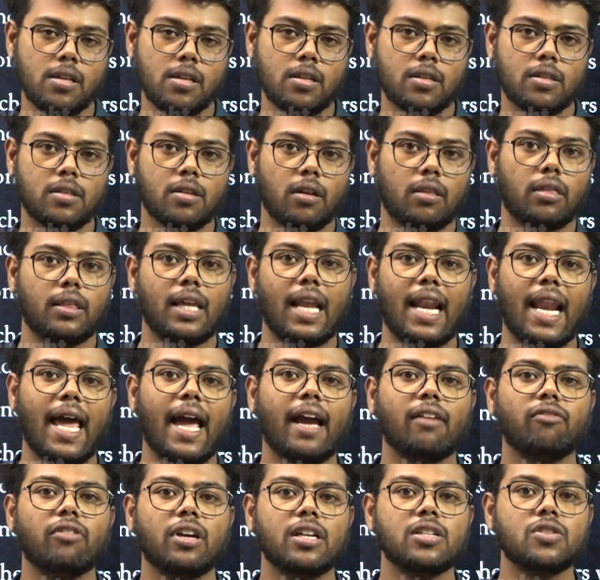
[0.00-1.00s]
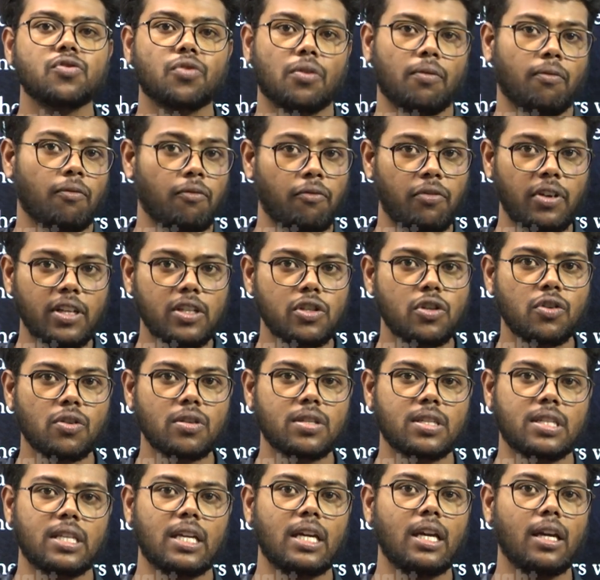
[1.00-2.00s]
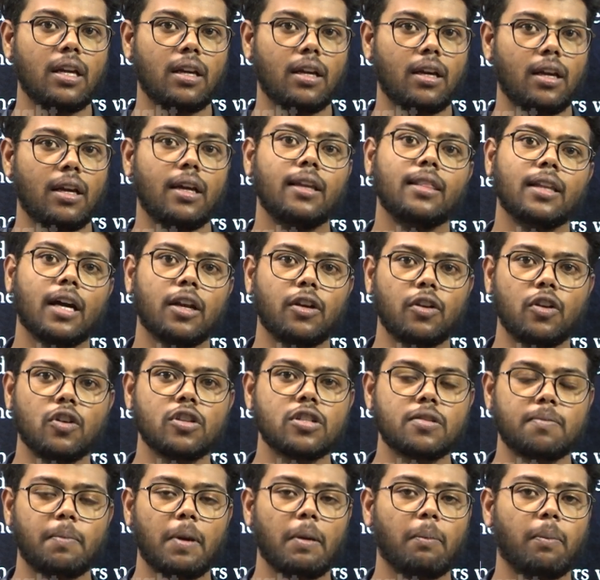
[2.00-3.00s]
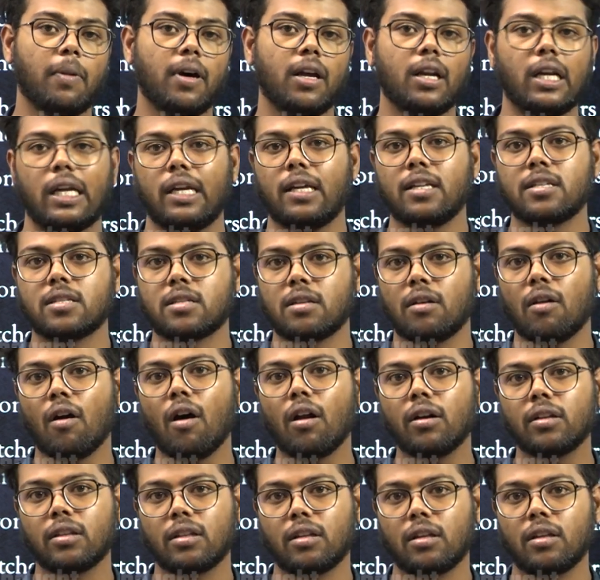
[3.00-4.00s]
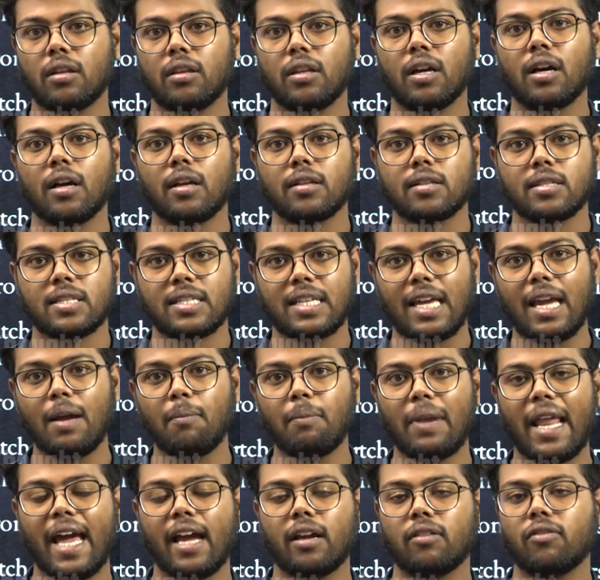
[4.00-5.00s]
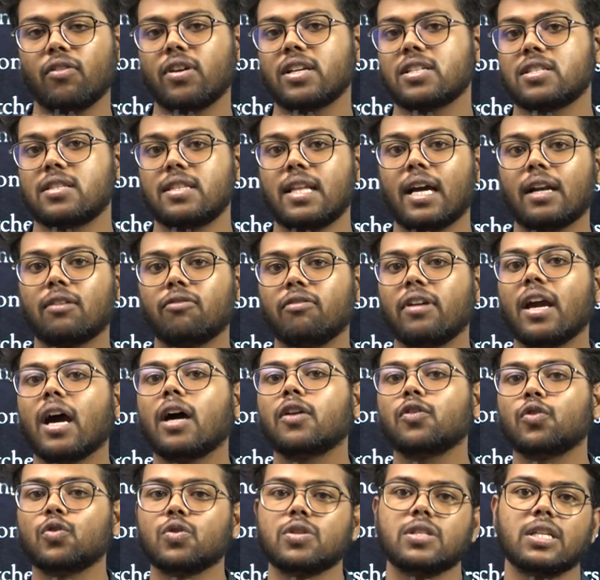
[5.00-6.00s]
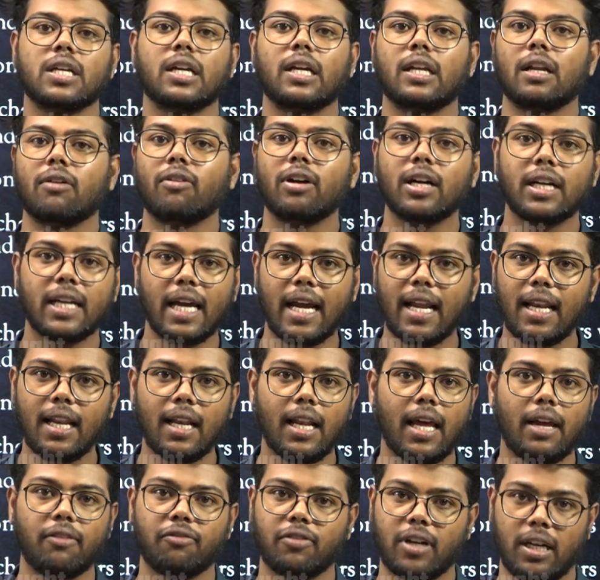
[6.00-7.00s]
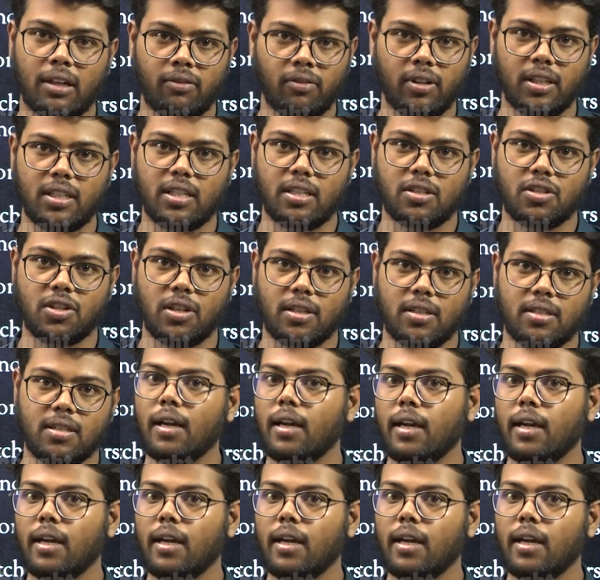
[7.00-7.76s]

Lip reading: So, the language which you see in the newspaper is not the same language that we are using in our daily life conversation.